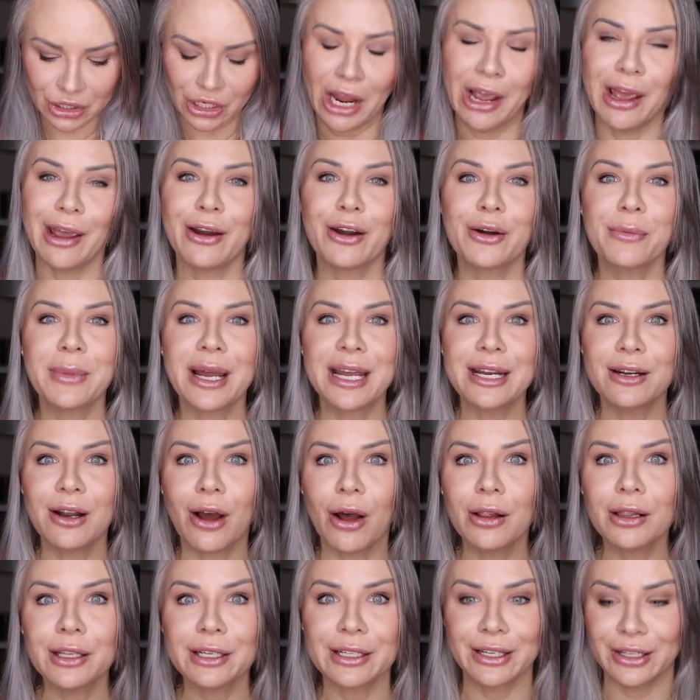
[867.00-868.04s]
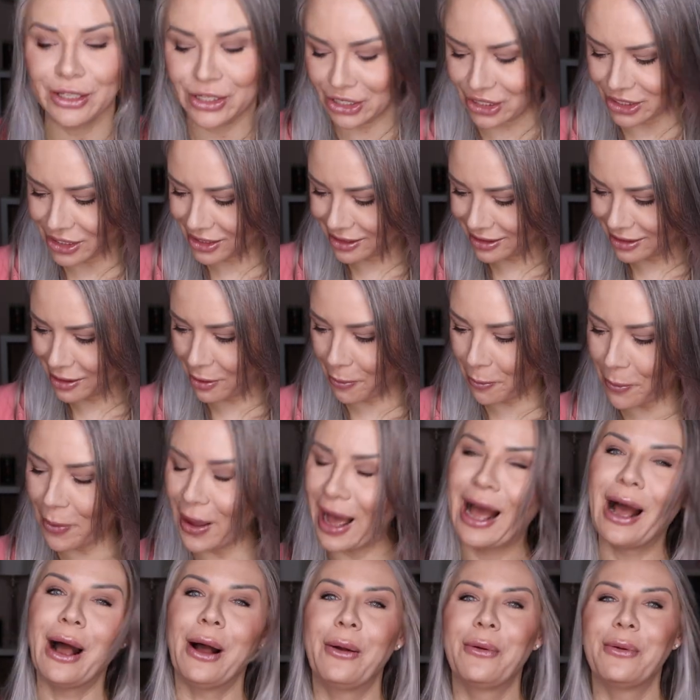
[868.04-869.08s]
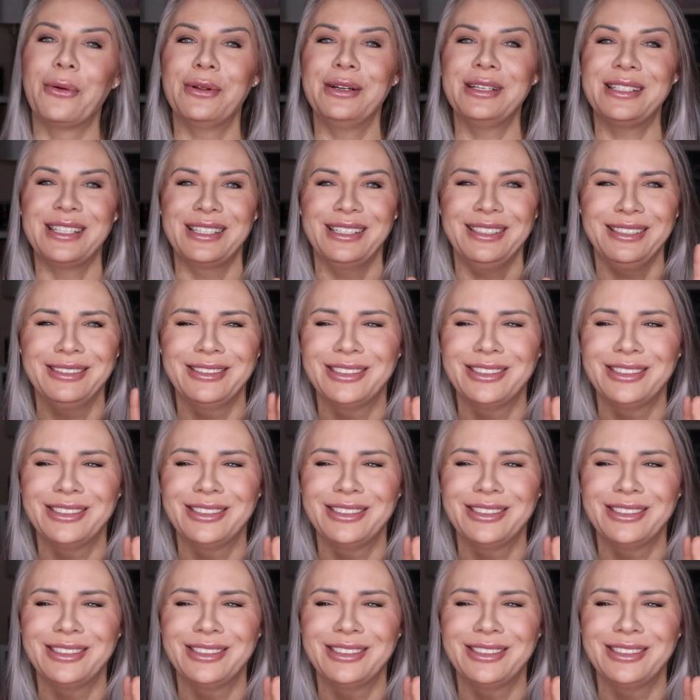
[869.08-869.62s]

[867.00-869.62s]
share my knowledge about,